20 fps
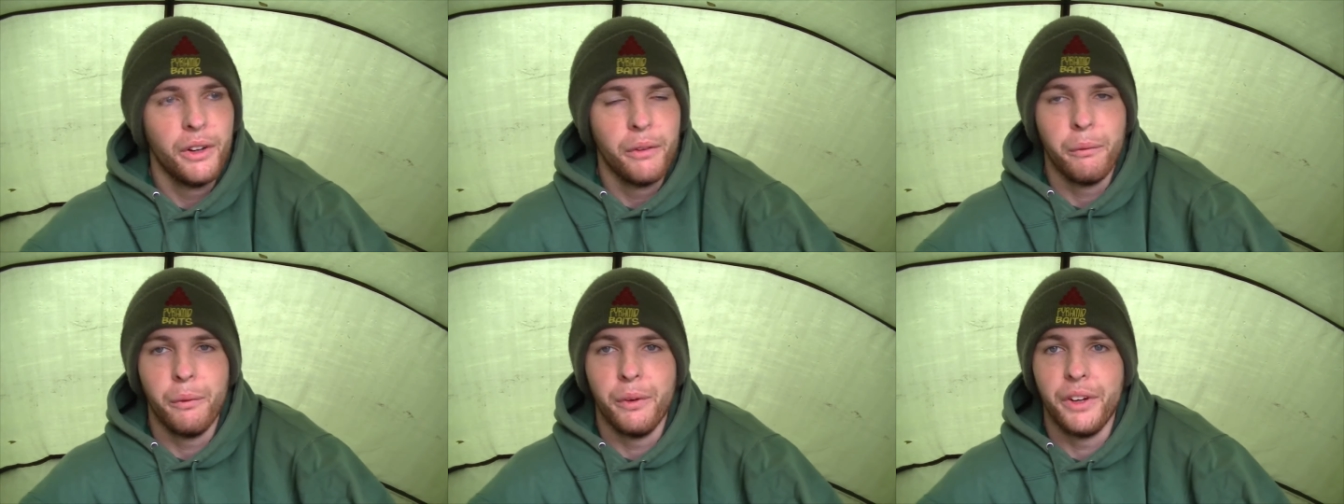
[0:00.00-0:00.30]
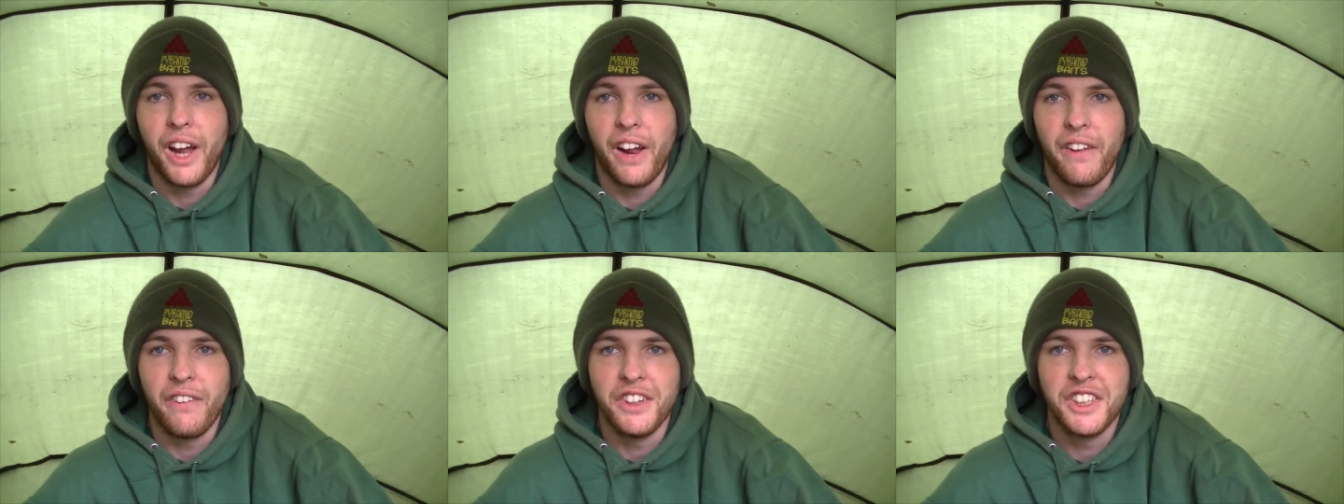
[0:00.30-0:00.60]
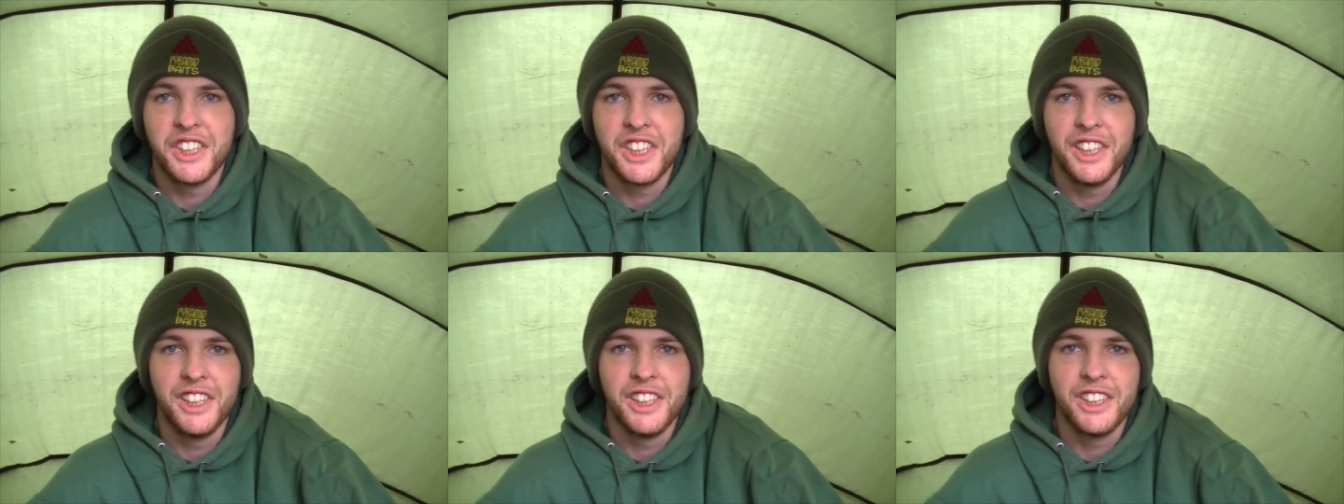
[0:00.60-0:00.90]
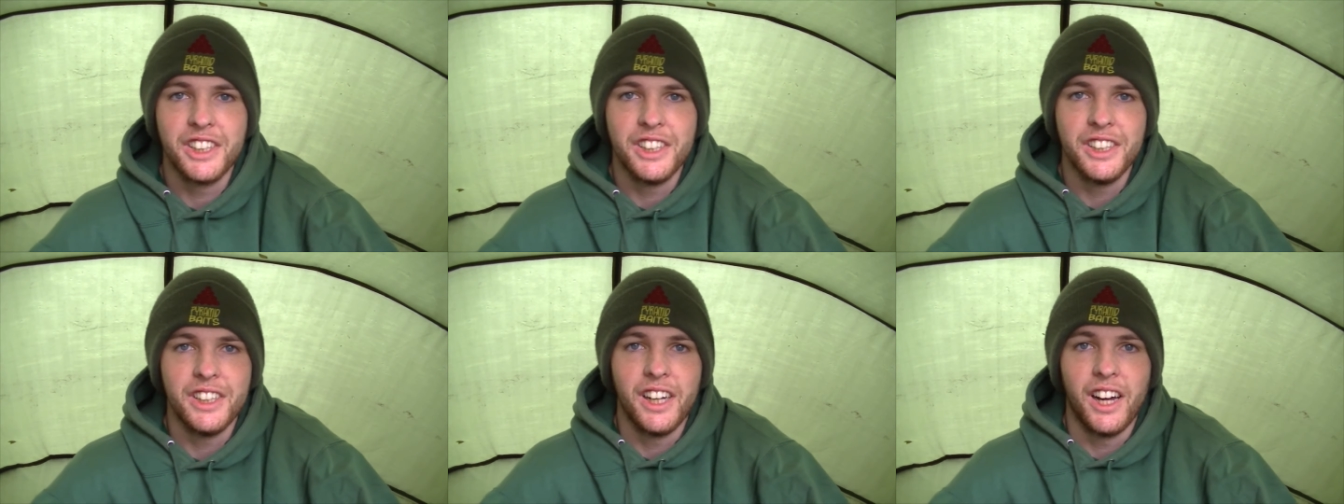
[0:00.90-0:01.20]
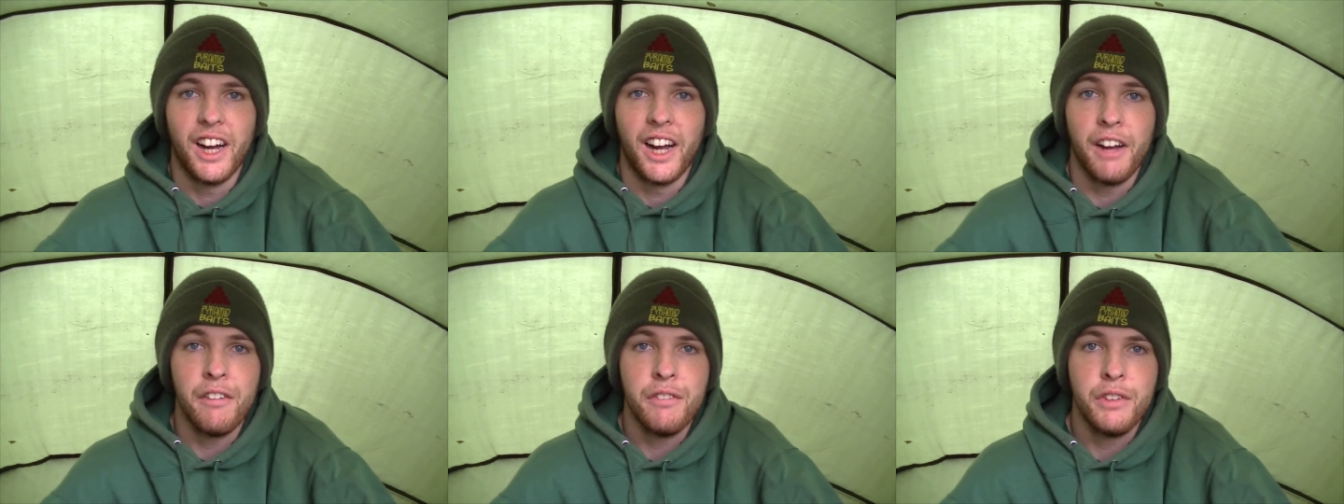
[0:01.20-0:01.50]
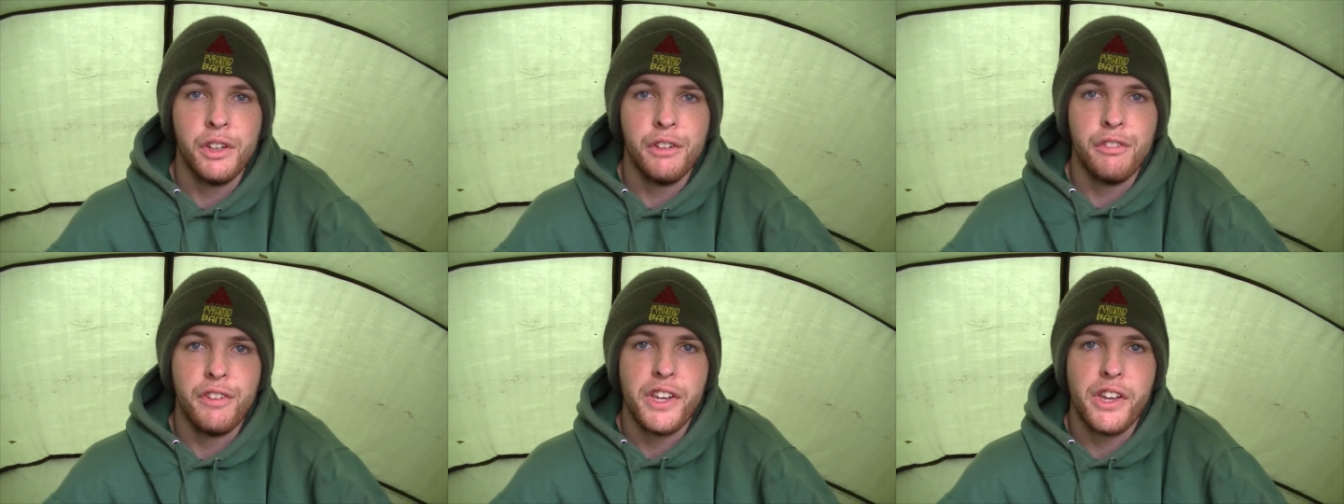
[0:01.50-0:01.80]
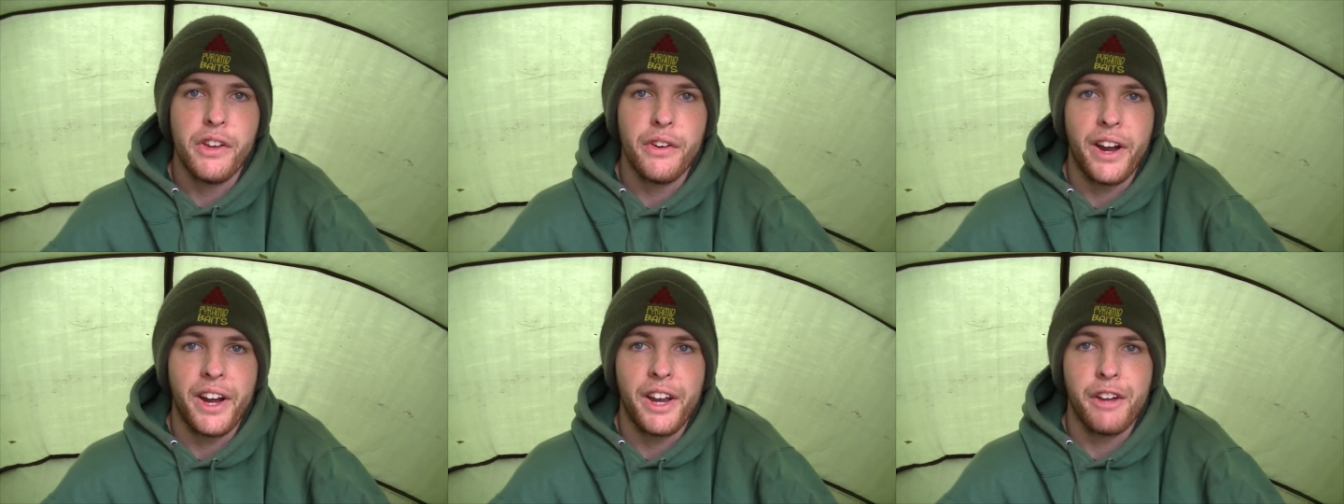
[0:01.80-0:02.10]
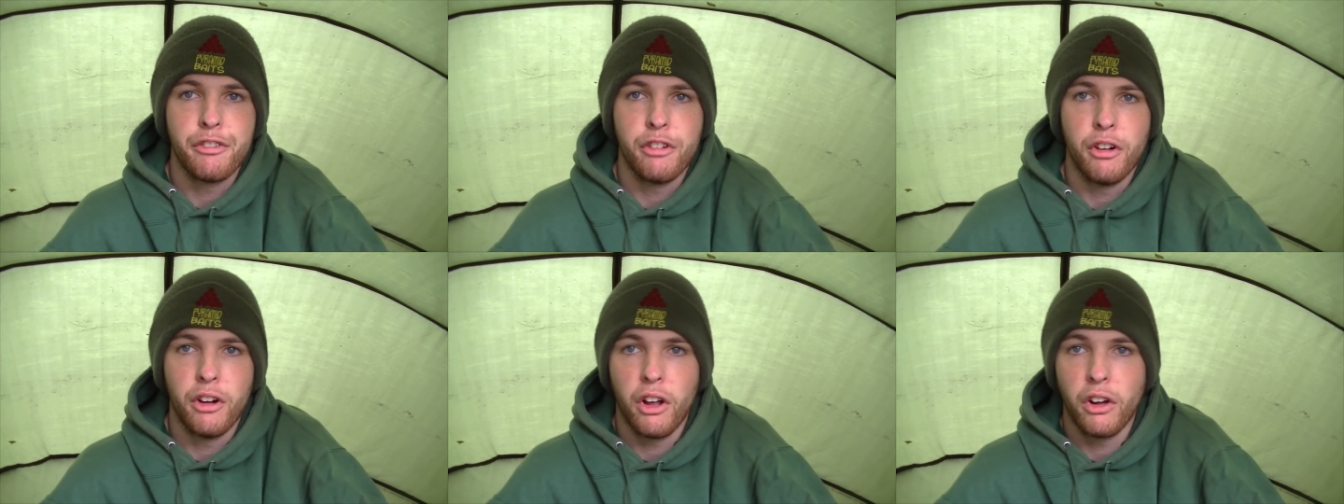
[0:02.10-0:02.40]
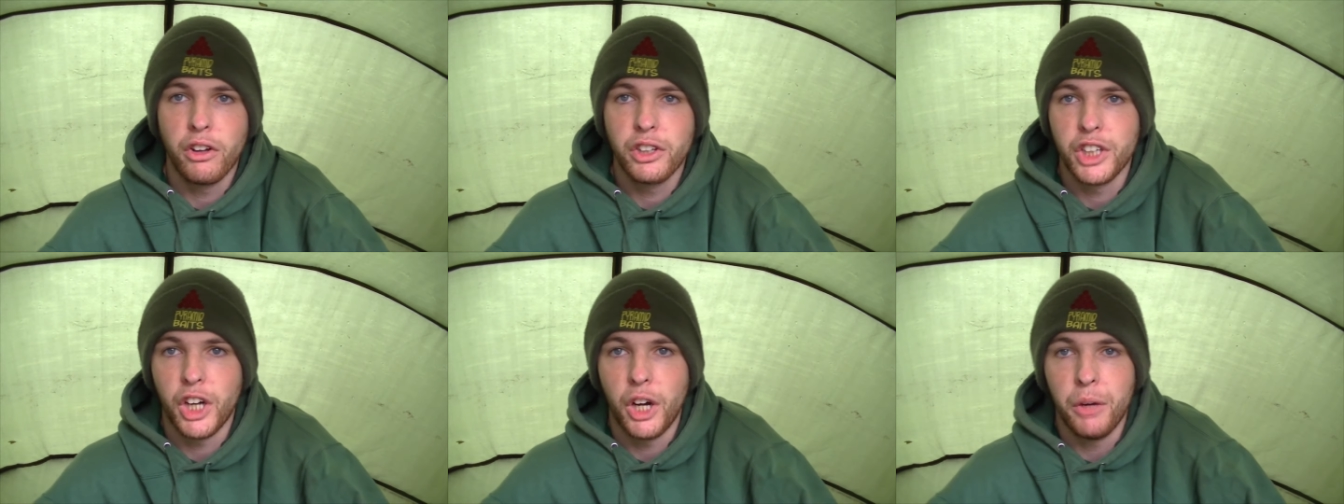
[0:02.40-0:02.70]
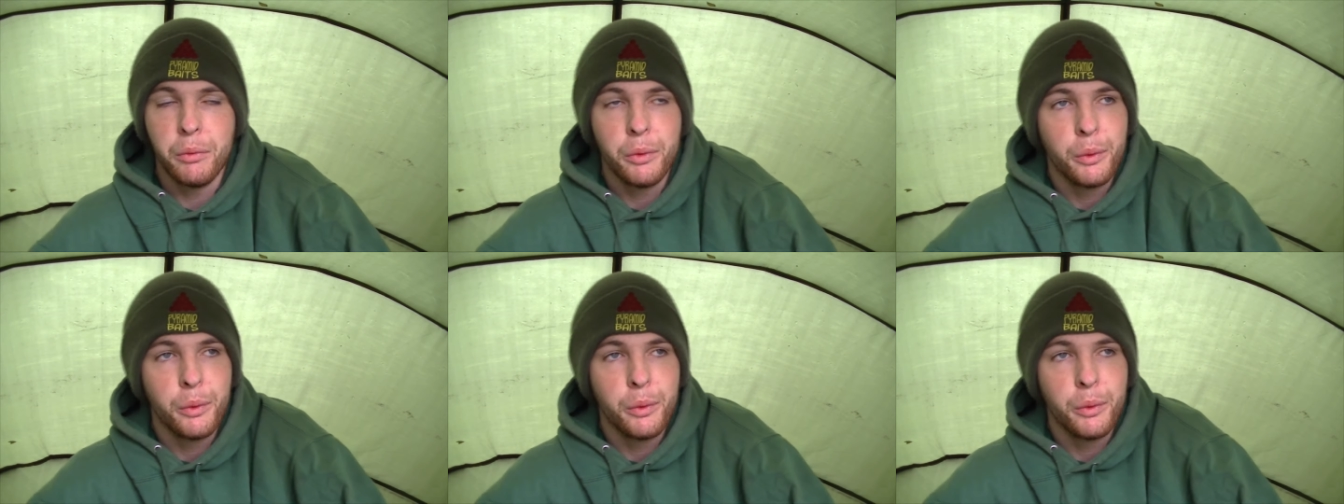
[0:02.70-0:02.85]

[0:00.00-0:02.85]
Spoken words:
We're down in the Syndicate. I haven't done a video down here for a long time.